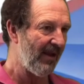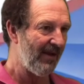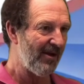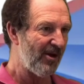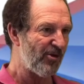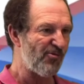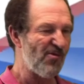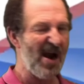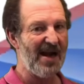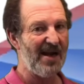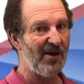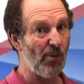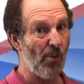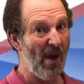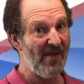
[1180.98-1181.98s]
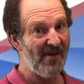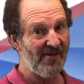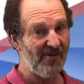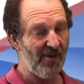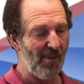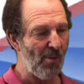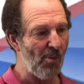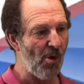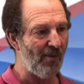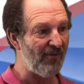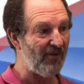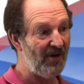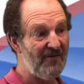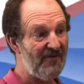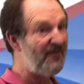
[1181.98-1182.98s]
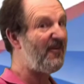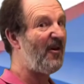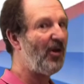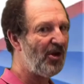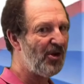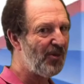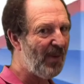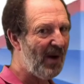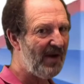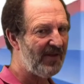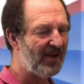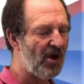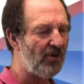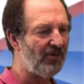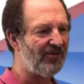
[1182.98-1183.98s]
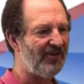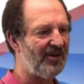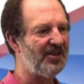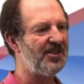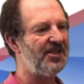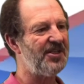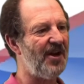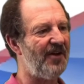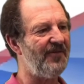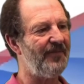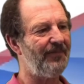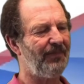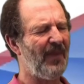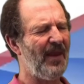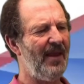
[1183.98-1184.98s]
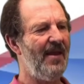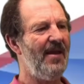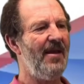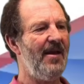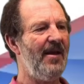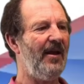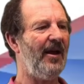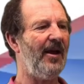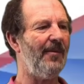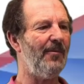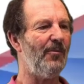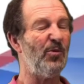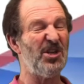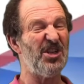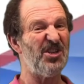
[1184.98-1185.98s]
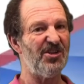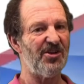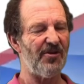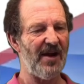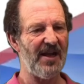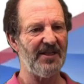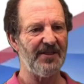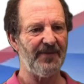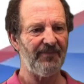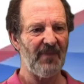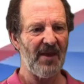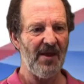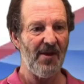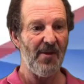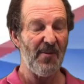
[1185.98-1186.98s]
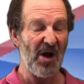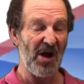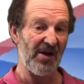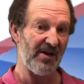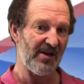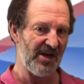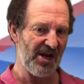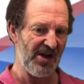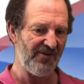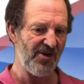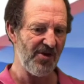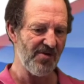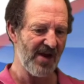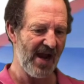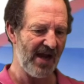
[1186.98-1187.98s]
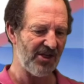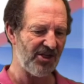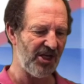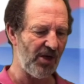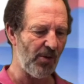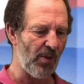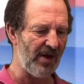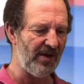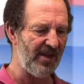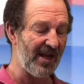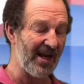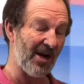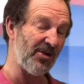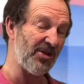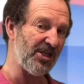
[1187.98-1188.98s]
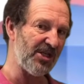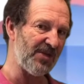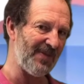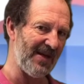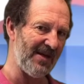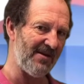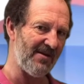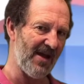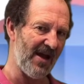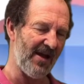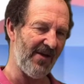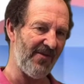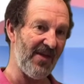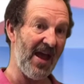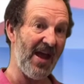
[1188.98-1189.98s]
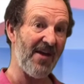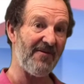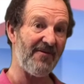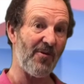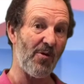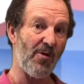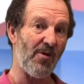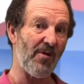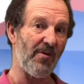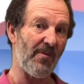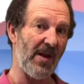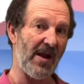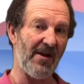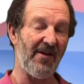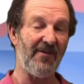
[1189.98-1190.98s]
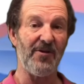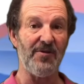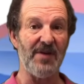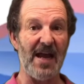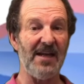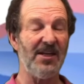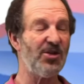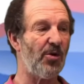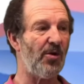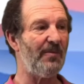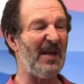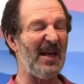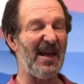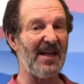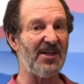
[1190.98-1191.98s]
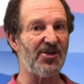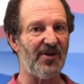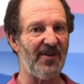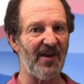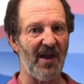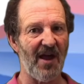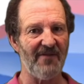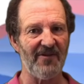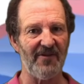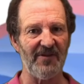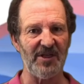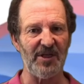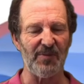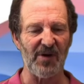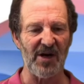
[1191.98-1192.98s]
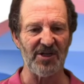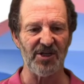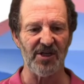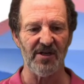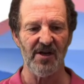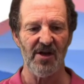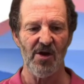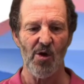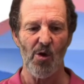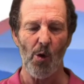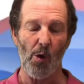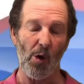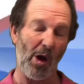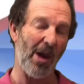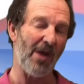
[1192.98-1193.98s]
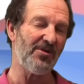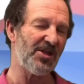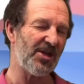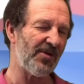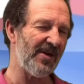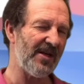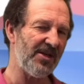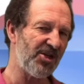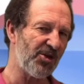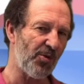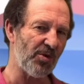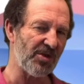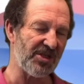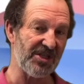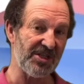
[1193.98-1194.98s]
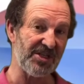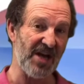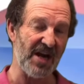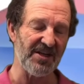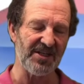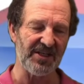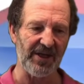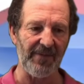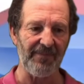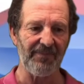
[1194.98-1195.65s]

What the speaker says: rain and weather from a warm front followed by the cold front stuff, which isn't great. But if you catch it when the occlusion's been there for a few days, or a bit later in the life of the depression, or closer in towards the centre,